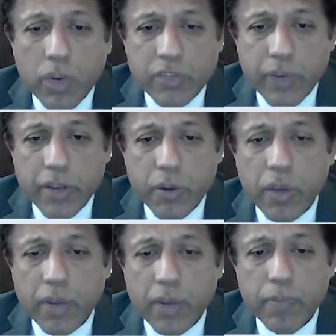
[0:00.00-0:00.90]
ones where
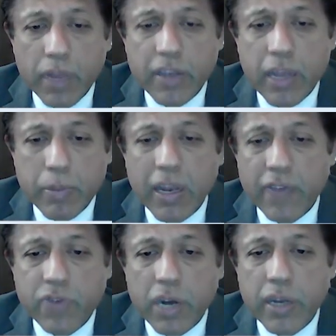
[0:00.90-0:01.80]
it can be
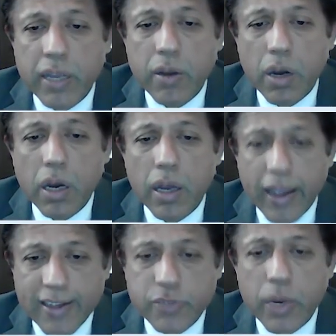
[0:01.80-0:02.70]
life-threatening
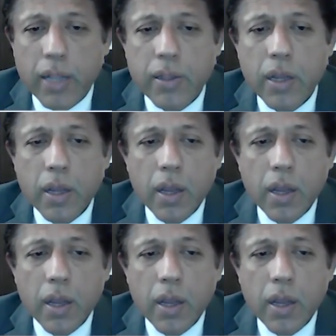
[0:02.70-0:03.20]
as well.